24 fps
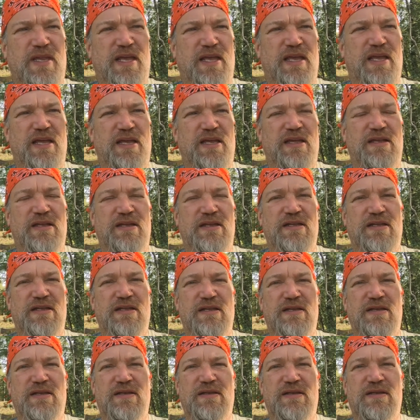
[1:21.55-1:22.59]
and
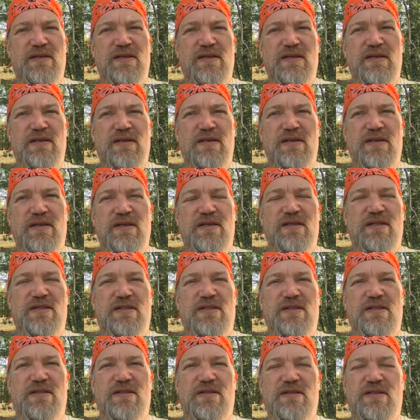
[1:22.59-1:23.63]

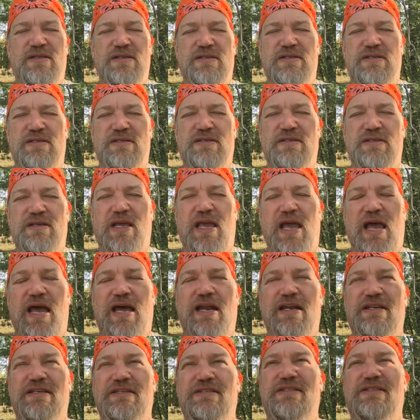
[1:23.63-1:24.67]
this
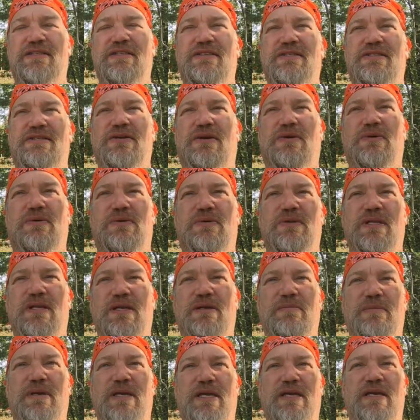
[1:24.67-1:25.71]
goddess is
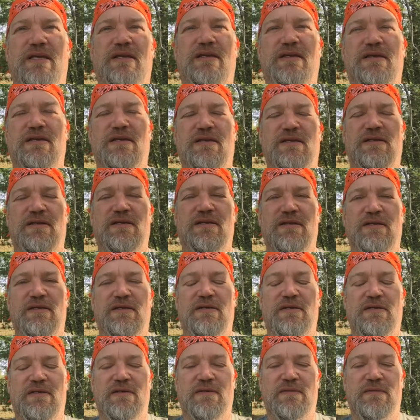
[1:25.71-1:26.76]
holding me
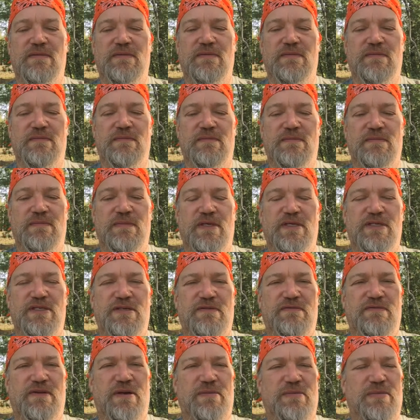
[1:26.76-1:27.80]
as
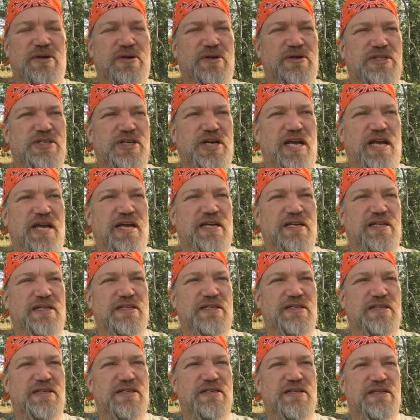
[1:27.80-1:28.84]
if I'm her
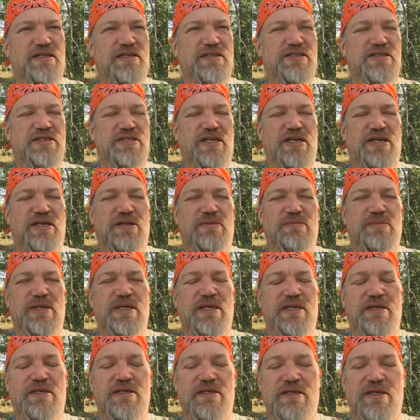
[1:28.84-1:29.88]
child and just held
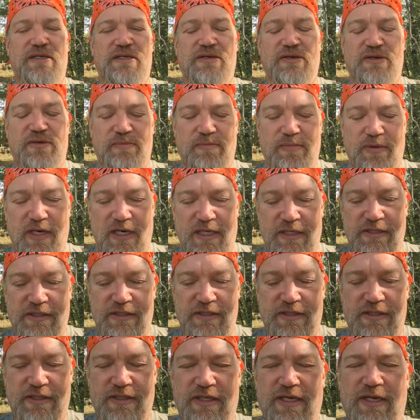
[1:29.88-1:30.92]
me in her
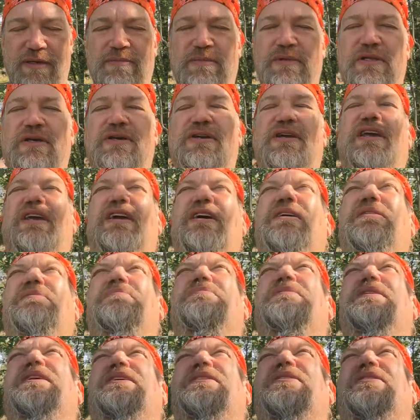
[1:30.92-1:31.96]
breasts and I'm looking
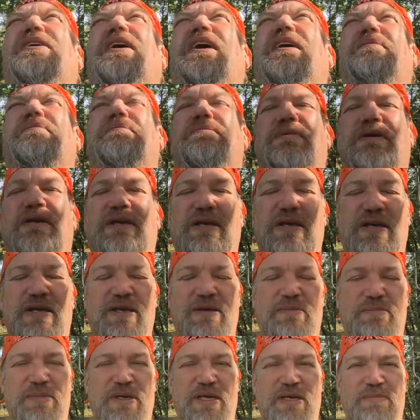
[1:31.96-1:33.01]
up at her uh,
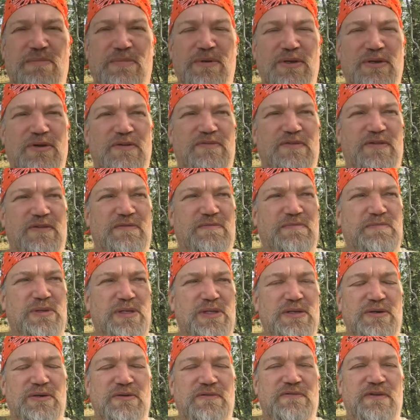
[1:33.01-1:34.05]
big beautiful
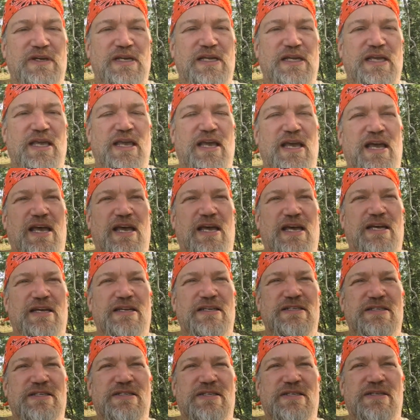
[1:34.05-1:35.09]
blue Viking
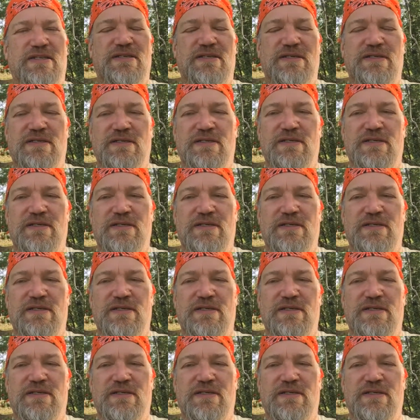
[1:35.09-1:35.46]
eyes